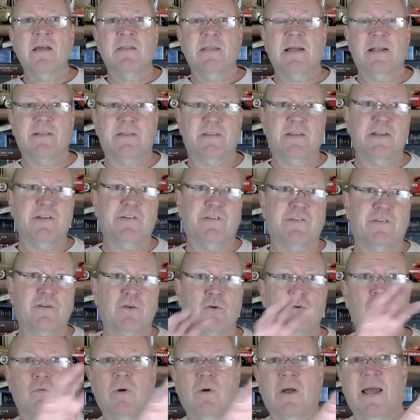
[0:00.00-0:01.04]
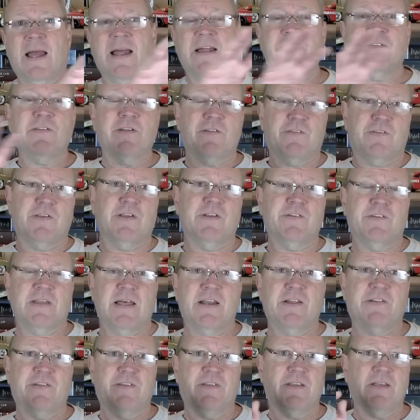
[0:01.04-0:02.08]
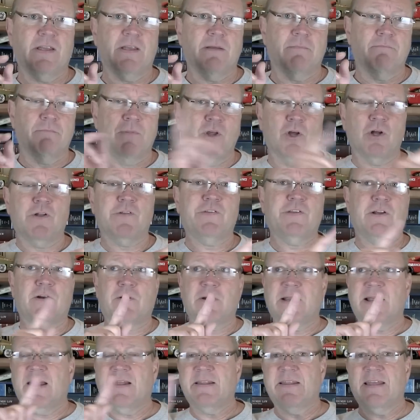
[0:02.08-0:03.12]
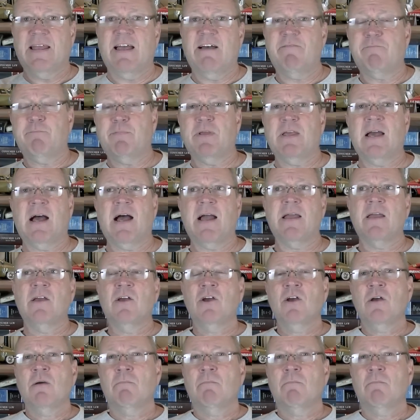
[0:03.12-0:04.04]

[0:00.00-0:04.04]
that these two entities, that is the military and the FBI,